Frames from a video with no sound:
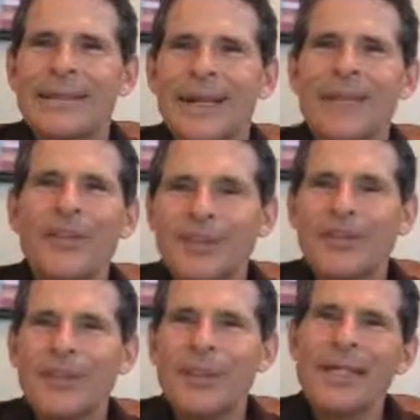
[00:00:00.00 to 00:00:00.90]
of
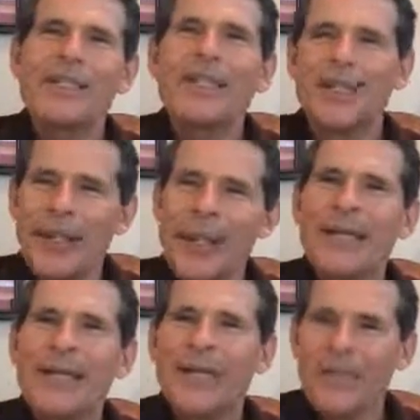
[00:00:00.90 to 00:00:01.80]
history until the
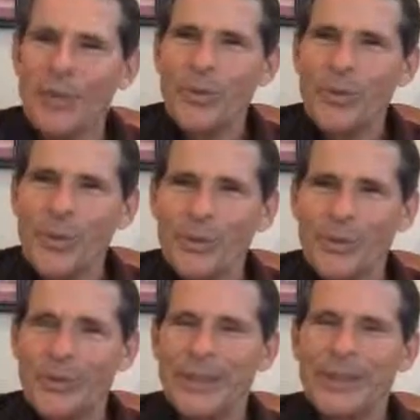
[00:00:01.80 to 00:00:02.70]
end of the world."